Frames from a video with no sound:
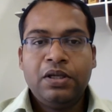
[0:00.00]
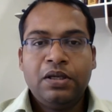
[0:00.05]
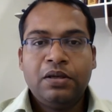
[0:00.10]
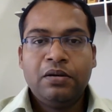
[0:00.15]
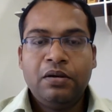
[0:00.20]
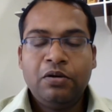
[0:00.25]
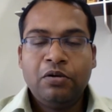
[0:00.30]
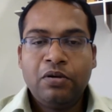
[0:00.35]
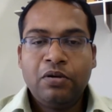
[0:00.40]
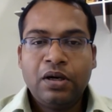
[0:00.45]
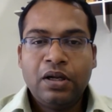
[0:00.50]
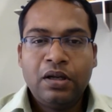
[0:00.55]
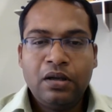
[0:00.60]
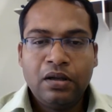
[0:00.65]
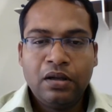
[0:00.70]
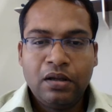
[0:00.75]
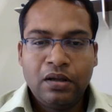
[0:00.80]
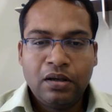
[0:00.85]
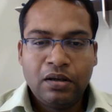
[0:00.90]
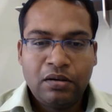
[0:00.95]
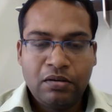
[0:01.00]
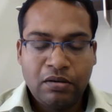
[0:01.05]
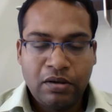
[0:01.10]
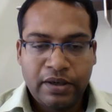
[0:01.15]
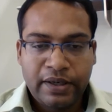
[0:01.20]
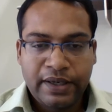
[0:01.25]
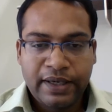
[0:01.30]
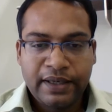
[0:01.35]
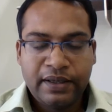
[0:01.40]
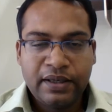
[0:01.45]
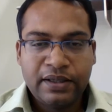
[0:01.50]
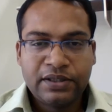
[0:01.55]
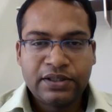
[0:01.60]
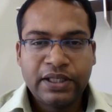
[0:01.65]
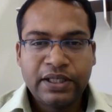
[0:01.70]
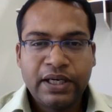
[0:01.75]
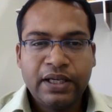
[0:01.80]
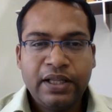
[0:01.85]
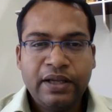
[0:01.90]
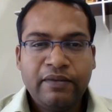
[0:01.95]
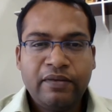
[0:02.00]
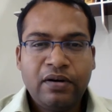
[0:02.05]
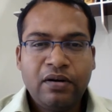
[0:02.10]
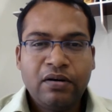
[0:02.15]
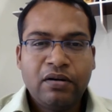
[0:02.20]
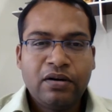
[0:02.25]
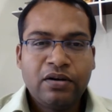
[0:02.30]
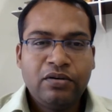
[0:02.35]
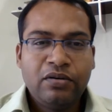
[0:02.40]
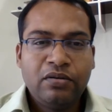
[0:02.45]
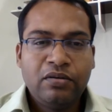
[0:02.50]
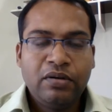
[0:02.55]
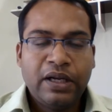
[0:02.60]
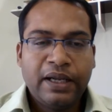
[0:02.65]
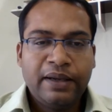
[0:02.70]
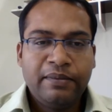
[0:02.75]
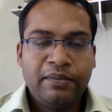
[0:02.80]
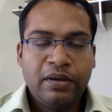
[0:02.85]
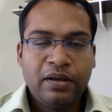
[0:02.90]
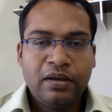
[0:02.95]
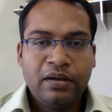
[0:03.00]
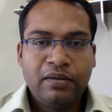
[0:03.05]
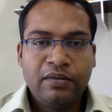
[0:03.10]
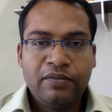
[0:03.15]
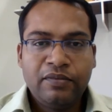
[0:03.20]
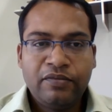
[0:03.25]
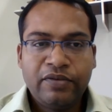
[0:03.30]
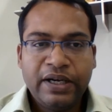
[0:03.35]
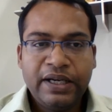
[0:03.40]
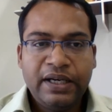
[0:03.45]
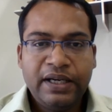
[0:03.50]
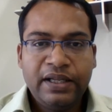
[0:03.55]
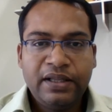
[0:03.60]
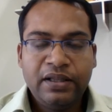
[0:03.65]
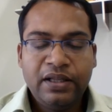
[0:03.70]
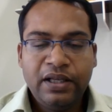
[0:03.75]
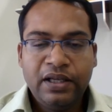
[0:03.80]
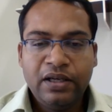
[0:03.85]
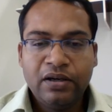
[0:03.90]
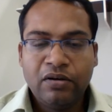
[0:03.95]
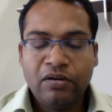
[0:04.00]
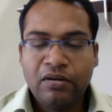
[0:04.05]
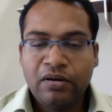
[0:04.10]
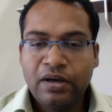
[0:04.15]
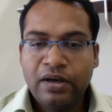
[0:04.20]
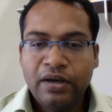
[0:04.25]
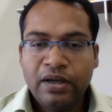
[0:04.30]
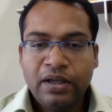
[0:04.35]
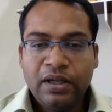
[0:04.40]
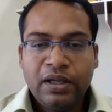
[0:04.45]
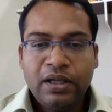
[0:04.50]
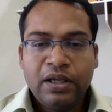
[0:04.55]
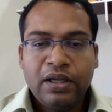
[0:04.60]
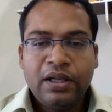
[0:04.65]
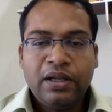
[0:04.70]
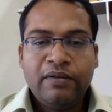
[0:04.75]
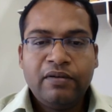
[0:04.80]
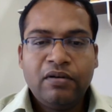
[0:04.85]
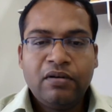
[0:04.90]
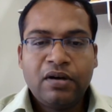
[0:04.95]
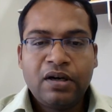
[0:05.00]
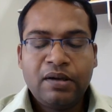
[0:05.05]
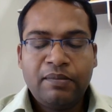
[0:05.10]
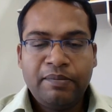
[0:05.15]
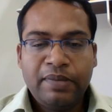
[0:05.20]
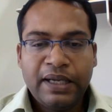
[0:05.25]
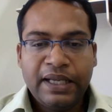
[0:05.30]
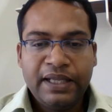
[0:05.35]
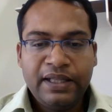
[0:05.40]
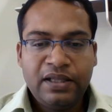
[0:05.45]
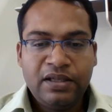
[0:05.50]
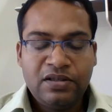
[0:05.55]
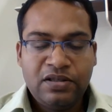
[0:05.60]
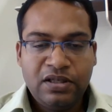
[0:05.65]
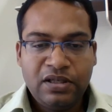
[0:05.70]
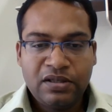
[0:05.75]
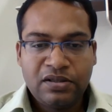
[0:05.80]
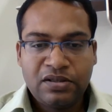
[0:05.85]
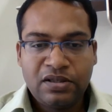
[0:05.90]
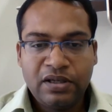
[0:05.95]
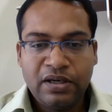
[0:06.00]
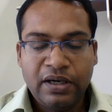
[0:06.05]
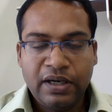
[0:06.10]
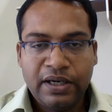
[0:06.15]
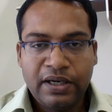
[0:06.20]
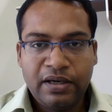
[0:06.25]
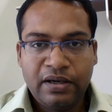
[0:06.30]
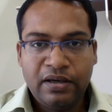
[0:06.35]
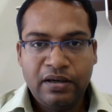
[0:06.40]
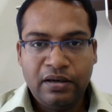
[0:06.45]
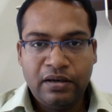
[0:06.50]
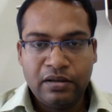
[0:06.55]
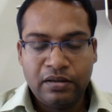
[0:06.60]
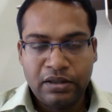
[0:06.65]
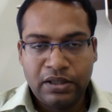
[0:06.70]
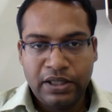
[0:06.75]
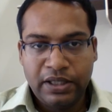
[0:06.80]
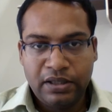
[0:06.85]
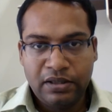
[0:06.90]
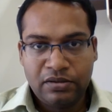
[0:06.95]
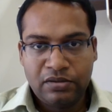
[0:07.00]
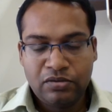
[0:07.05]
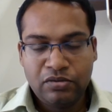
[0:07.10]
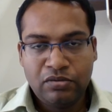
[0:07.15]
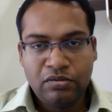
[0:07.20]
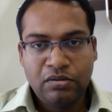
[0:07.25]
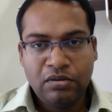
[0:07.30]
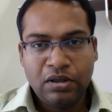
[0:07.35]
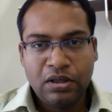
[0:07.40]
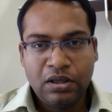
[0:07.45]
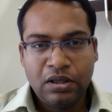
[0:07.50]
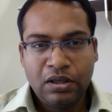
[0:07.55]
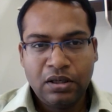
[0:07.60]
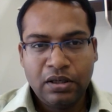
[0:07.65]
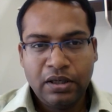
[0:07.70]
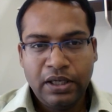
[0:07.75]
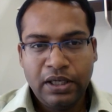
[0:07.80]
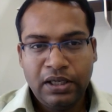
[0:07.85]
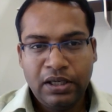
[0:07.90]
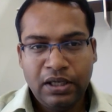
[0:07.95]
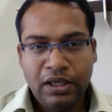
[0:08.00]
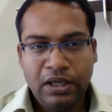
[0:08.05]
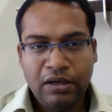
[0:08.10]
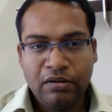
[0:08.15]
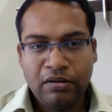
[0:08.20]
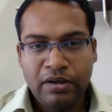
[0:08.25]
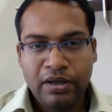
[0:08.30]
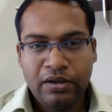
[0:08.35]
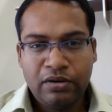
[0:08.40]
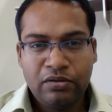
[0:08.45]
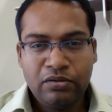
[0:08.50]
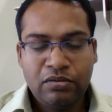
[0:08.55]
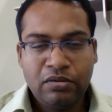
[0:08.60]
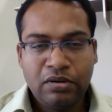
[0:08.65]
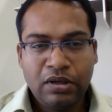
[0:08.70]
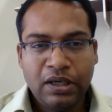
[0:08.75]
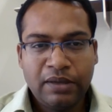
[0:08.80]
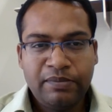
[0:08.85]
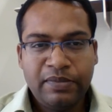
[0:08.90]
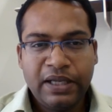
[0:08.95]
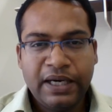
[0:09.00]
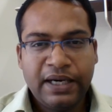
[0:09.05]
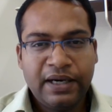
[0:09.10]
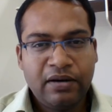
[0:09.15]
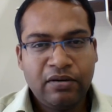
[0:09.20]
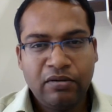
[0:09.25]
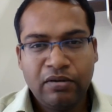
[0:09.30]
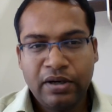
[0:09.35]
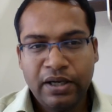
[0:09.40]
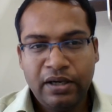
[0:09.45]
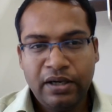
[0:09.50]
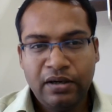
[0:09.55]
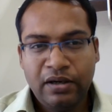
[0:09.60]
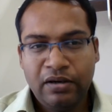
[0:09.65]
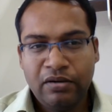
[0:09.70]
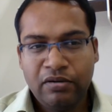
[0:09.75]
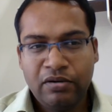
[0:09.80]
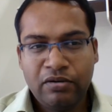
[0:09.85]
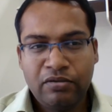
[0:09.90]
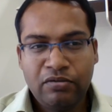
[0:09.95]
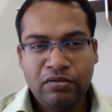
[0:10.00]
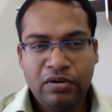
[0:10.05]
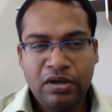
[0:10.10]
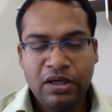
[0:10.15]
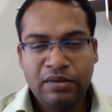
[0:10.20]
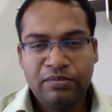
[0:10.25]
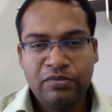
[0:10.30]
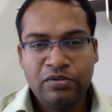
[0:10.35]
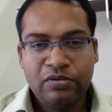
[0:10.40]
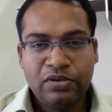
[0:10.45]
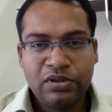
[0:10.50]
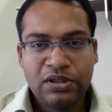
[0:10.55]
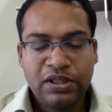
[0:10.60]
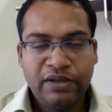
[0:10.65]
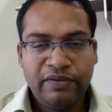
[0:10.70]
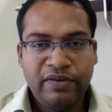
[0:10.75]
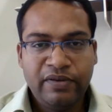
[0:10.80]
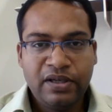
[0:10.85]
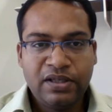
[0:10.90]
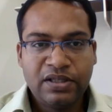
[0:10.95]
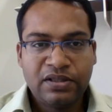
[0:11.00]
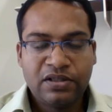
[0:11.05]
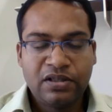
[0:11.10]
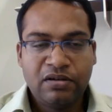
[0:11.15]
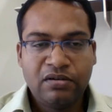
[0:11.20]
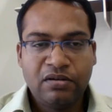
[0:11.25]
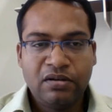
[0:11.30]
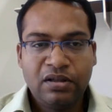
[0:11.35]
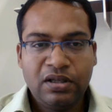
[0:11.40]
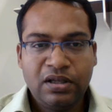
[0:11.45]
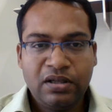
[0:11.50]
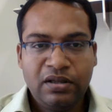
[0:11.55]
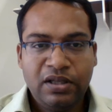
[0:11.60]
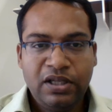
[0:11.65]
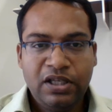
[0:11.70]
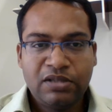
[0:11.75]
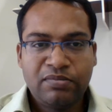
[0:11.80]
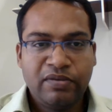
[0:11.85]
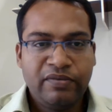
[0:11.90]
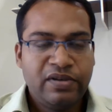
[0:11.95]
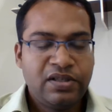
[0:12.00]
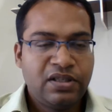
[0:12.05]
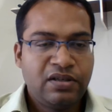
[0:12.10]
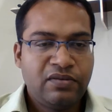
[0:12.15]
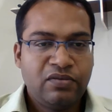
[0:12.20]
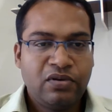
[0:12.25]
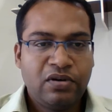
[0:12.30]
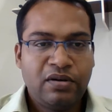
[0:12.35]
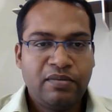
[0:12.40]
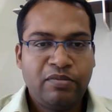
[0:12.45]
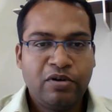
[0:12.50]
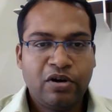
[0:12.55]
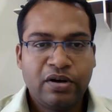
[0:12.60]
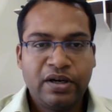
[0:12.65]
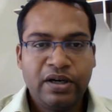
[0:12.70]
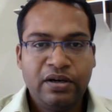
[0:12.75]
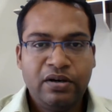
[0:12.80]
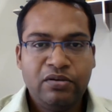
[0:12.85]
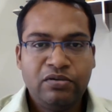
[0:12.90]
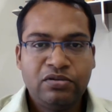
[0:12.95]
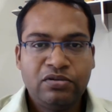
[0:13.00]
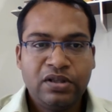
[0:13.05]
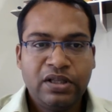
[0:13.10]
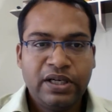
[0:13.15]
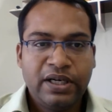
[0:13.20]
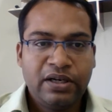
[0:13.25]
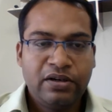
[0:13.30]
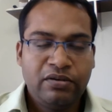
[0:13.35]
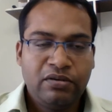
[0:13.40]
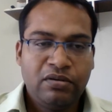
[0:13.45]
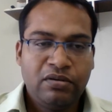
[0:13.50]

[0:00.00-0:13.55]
local contractors, and they were not filing the, or they were not complying the GST related things. So in order to club that, or in order to curb those evasions and all that, these provisions were brought into, so that